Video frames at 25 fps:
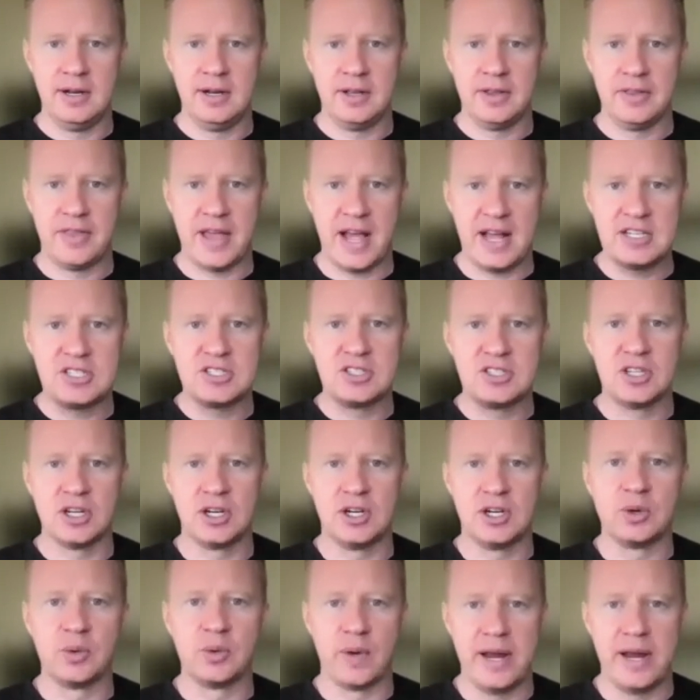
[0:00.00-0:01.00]
That's the
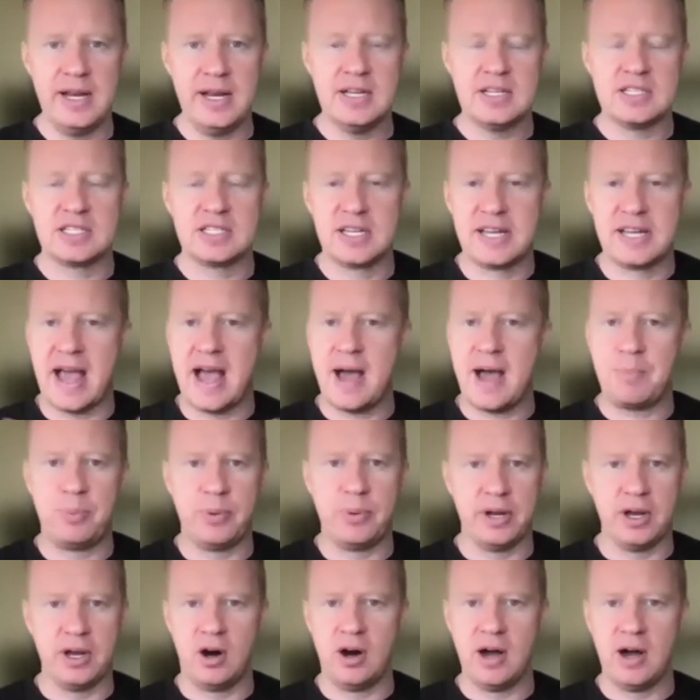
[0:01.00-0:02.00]
greatest gap we
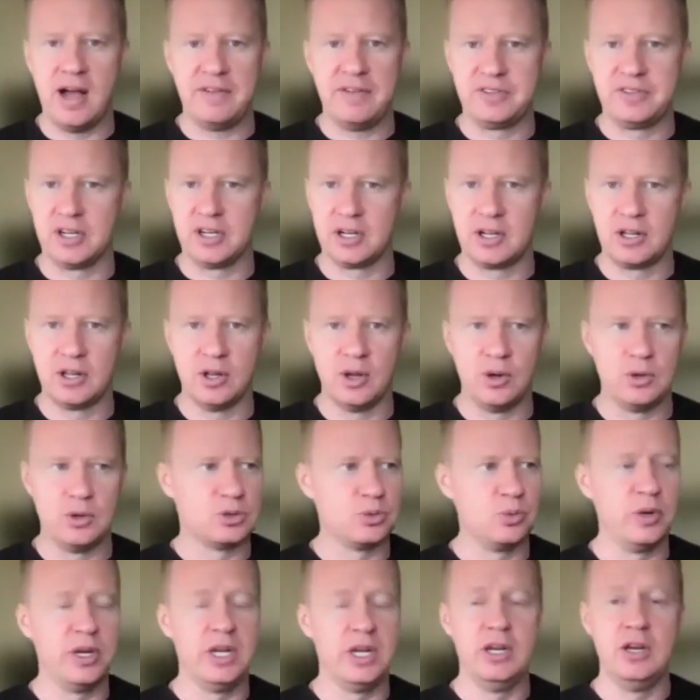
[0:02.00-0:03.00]
all have to close.
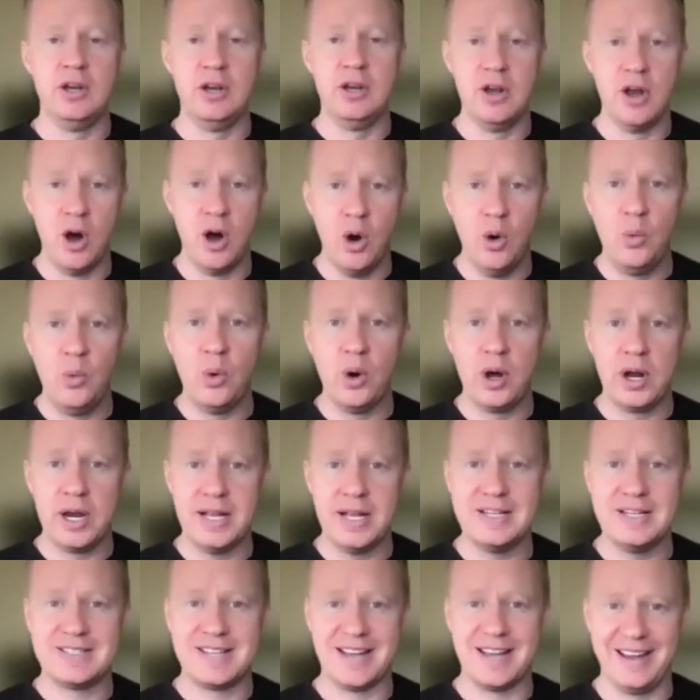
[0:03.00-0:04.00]
We know what
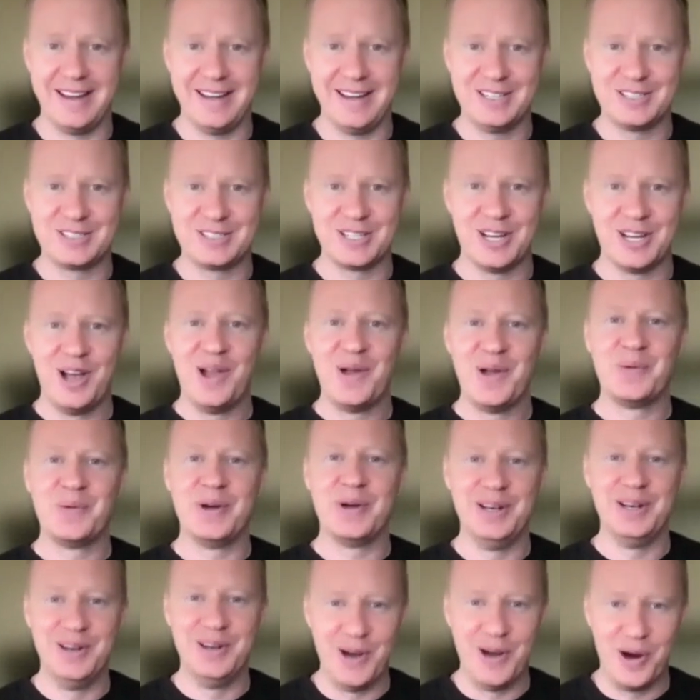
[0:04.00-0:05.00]
it takes. We
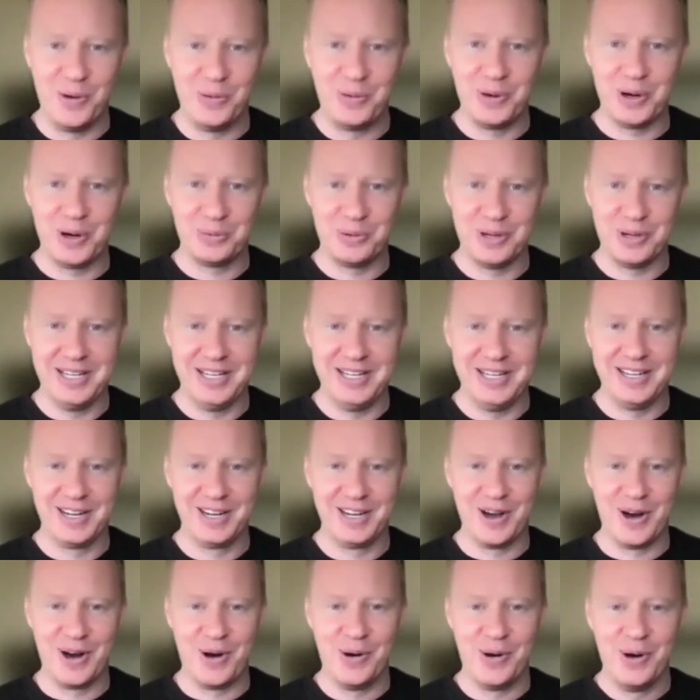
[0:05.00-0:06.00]
know where we need to
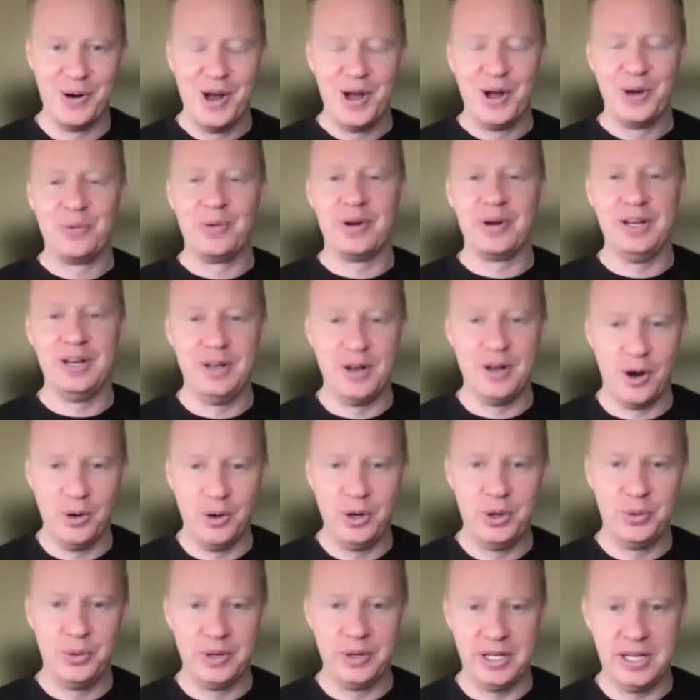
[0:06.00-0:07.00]
go. We know
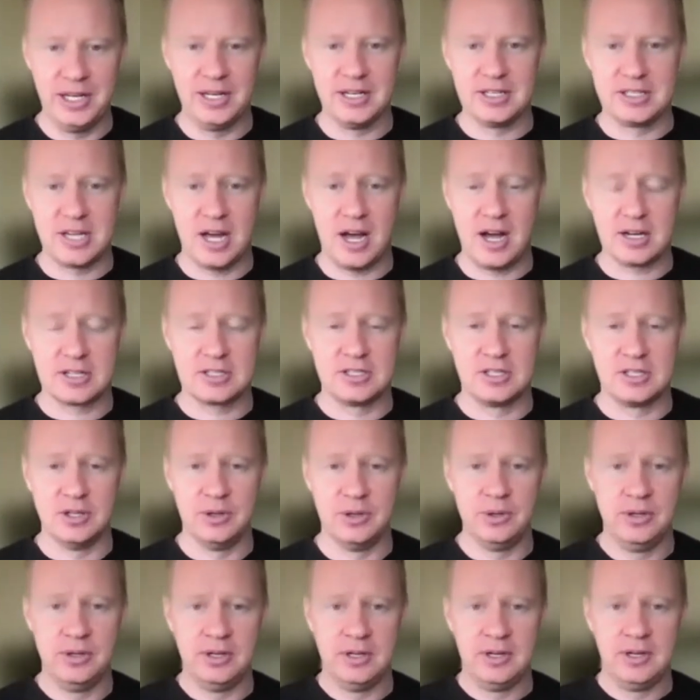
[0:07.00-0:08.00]
who we need to talk
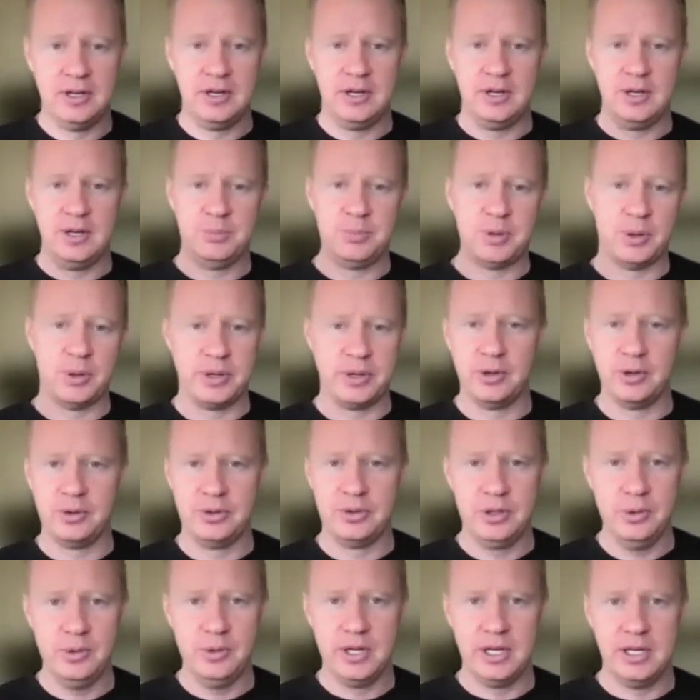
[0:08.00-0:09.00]
to, but we don't
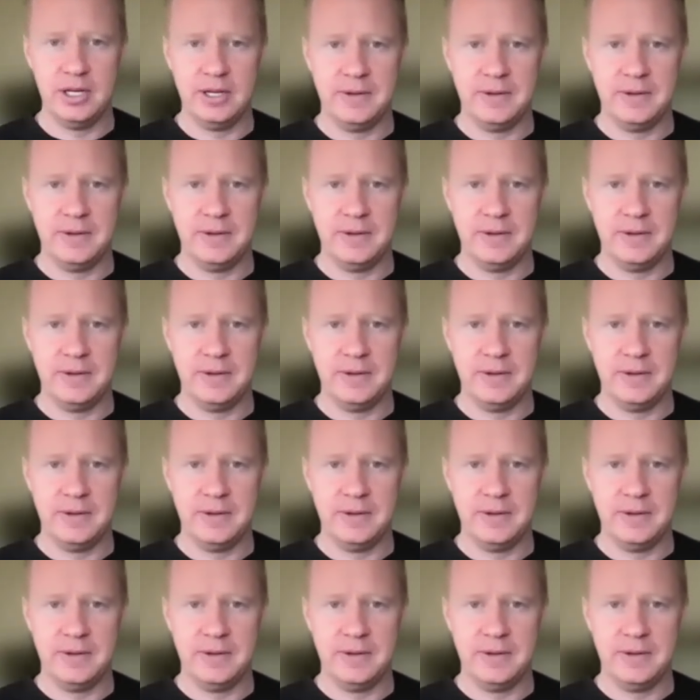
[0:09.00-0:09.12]
do it.